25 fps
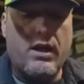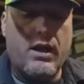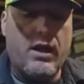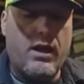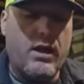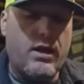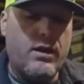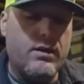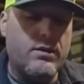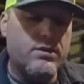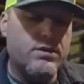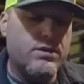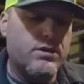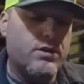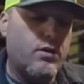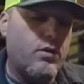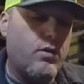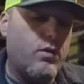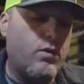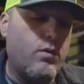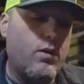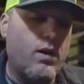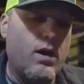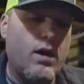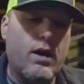And
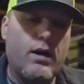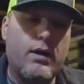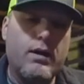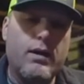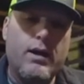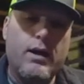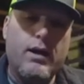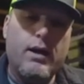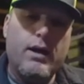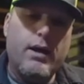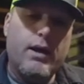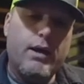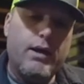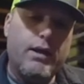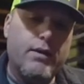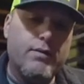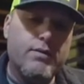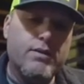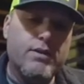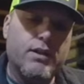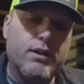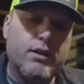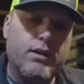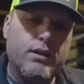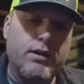so it
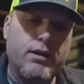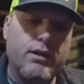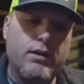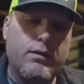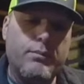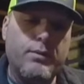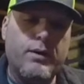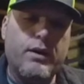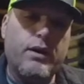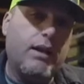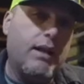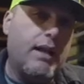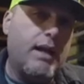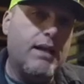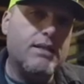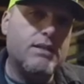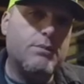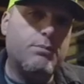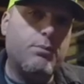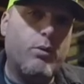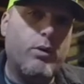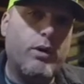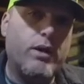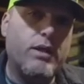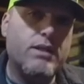gives it a little bit
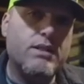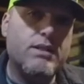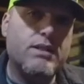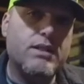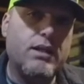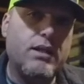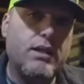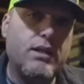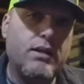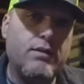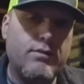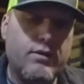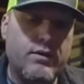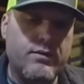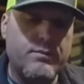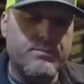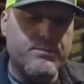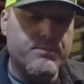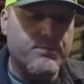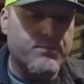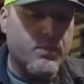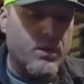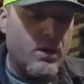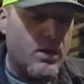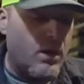less buoyancy even.
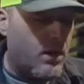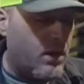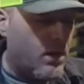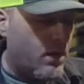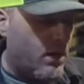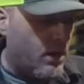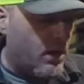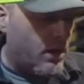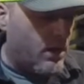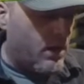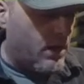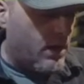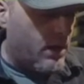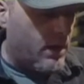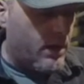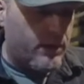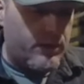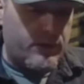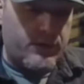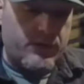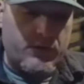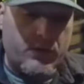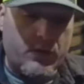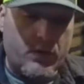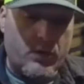
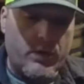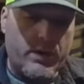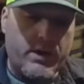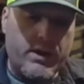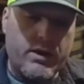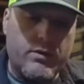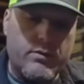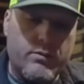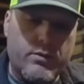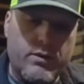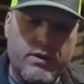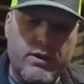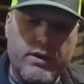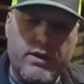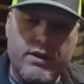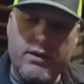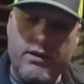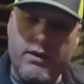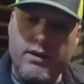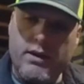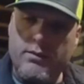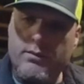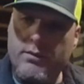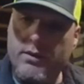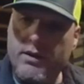So it can really,
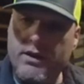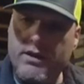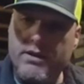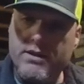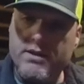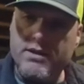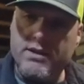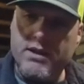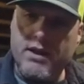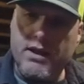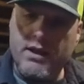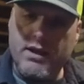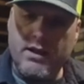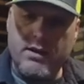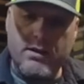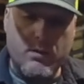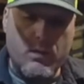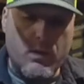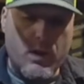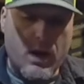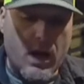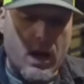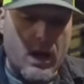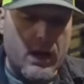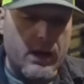they really zing in the
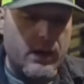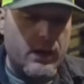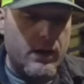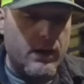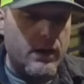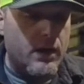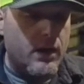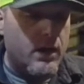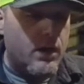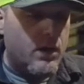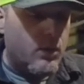water.